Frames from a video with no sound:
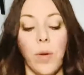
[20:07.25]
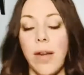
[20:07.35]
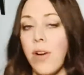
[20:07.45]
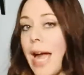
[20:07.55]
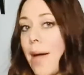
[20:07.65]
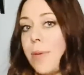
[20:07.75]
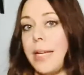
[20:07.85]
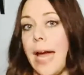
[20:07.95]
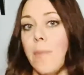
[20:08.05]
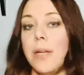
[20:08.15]
Whatever
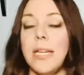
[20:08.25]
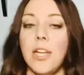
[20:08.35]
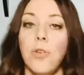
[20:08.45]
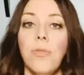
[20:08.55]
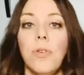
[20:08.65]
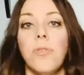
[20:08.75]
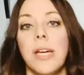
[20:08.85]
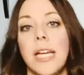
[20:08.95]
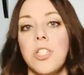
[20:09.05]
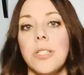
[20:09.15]
happened, and you feel
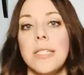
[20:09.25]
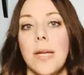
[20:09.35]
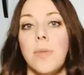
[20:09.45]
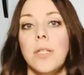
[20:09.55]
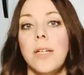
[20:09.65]
financially stable